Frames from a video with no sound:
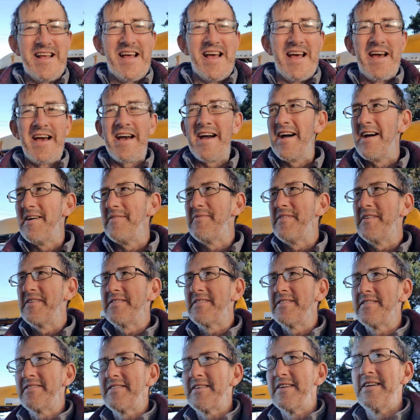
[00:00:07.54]
Uh, this
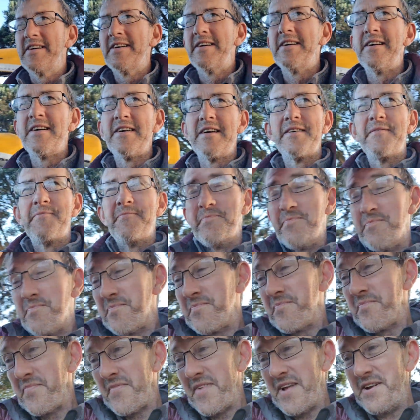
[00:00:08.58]
is a
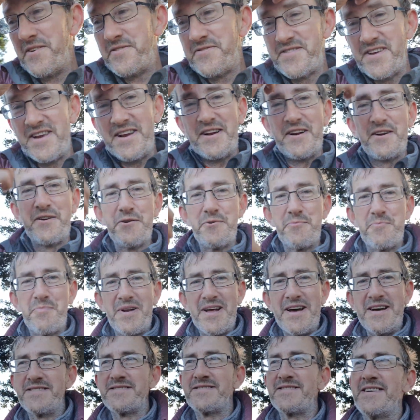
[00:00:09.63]
interesting little
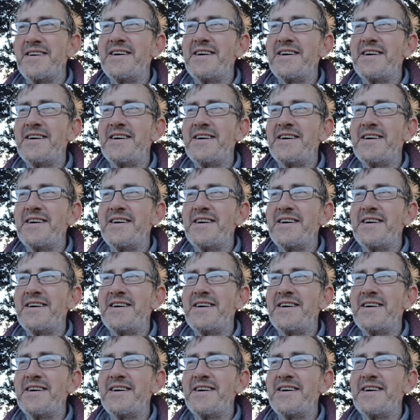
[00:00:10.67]
place.